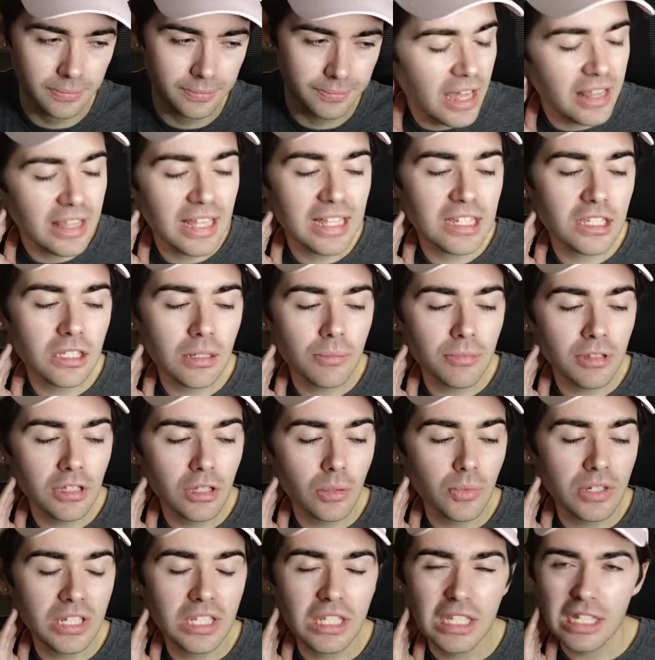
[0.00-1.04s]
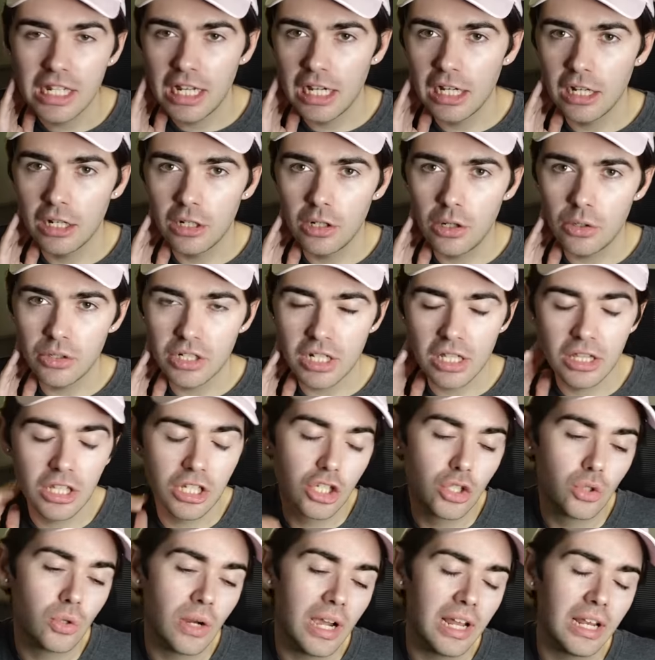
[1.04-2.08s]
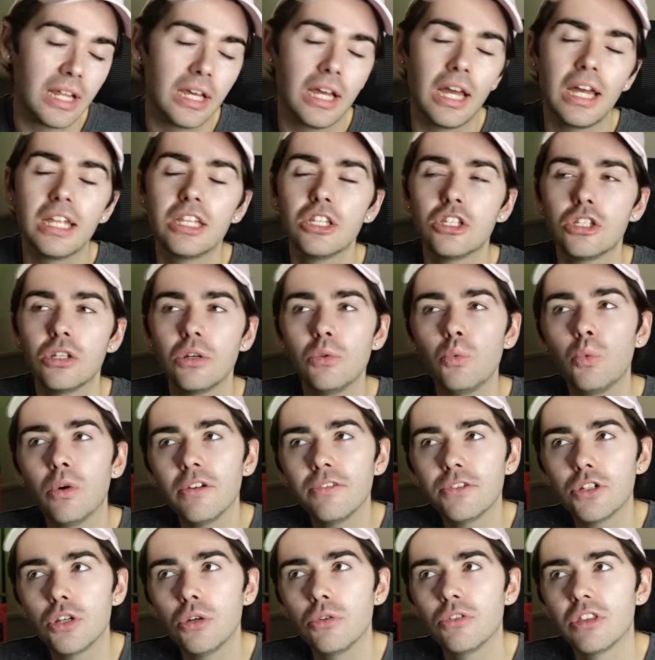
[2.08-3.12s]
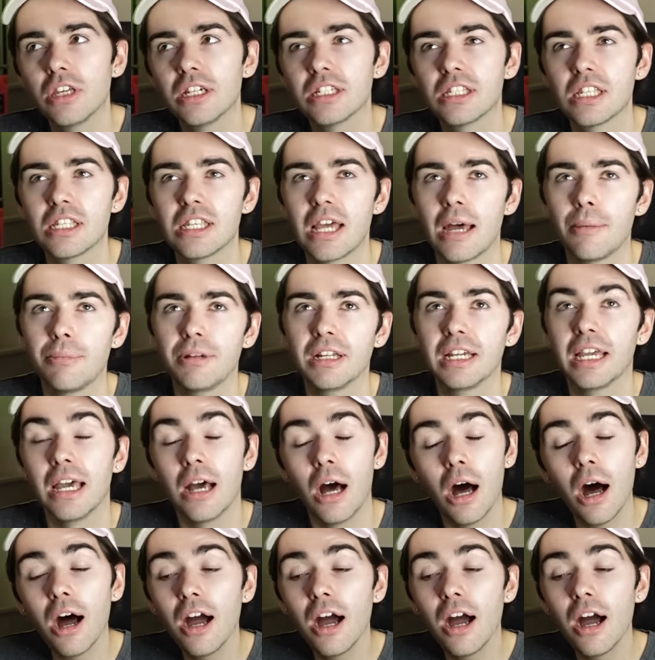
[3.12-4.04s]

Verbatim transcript: And that's something that we're seeing a lot in this trailer. And so one of two things is happening here.